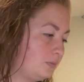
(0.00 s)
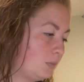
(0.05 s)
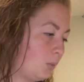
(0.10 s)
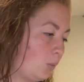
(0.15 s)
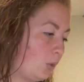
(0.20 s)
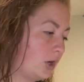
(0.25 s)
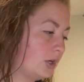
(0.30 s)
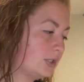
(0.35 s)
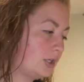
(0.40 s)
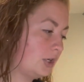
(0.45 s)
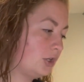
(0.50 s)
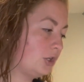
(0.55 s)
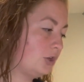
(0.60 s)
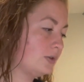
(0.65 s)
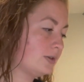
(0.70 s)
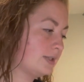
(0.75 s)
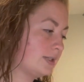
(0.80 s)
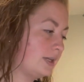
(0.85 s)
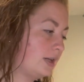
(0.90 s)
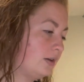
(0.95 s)
worked on
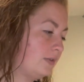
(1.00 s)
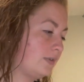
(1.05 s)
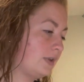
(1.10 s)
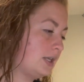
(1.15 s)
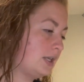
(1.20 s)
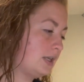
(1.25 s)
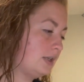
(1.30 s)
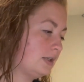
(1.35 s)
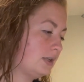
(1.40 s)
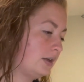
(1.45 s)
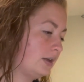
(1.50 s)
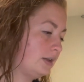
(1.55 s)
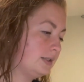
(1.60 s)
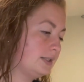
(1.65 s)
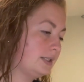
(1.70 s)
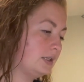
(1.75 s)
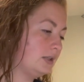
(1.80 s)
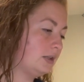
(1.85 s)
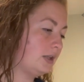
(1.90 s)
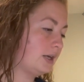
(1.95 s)
yourself done,
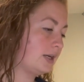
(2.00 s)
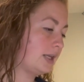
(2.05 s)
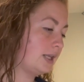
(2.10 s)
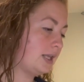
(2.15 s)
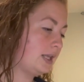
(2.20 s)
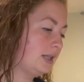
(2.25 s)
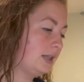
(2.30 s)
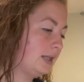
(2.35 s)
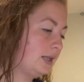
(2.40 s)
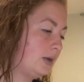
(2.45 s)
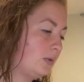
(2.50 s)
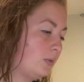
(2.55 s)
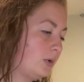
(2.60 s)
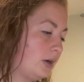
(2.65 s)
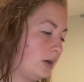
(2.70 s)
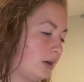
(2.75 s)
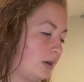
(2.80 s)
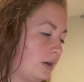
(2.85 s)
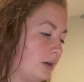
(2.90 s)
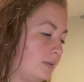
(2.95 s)
did a lot of healing
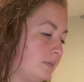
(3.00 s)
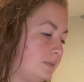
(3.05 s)
work